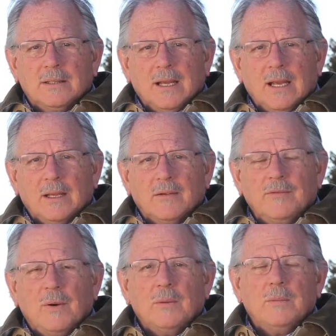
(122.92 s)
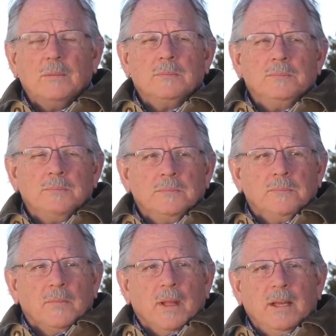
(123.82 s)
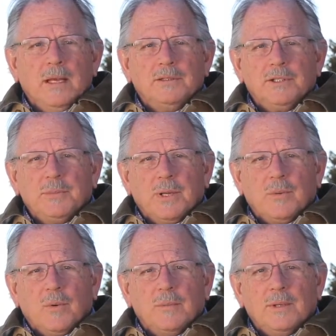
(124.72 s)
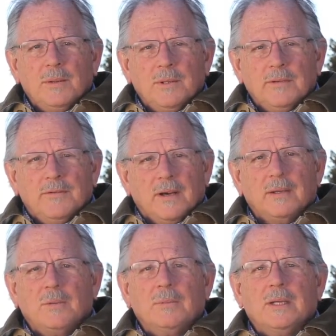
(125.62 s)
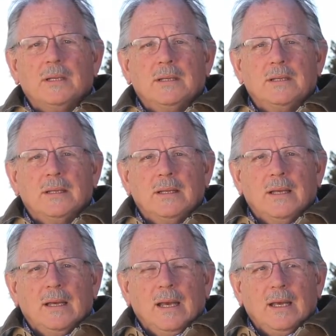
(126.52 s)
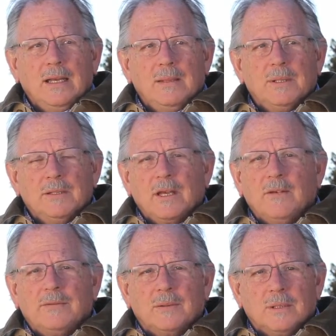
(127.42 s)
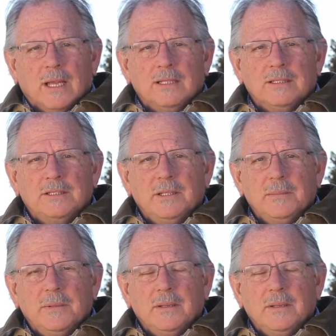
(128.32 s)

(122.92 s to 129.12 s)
day on the phone, and he had just met a woman, a really fine woman, and he'd been looking for a relationship.